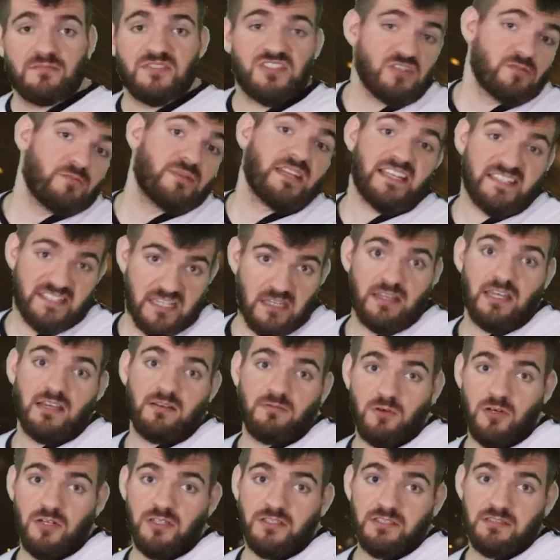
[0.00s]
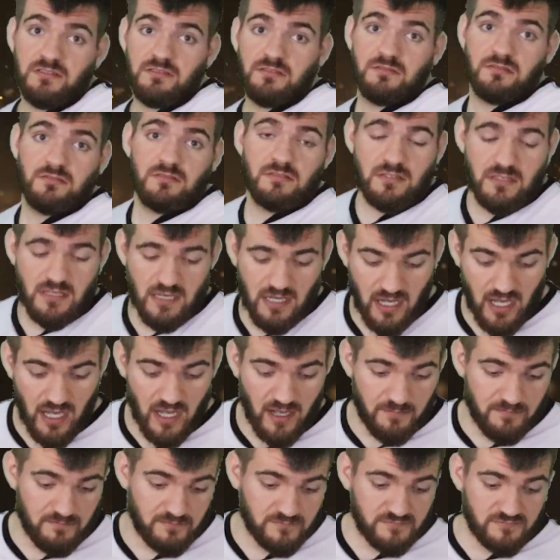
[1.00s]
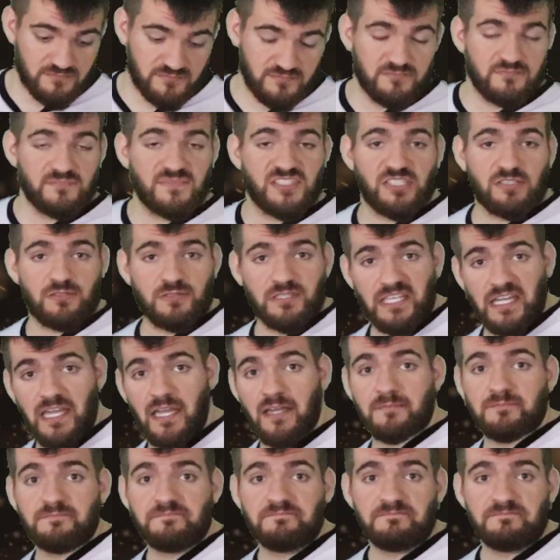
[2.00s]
assuming that's how that worked. So yeah.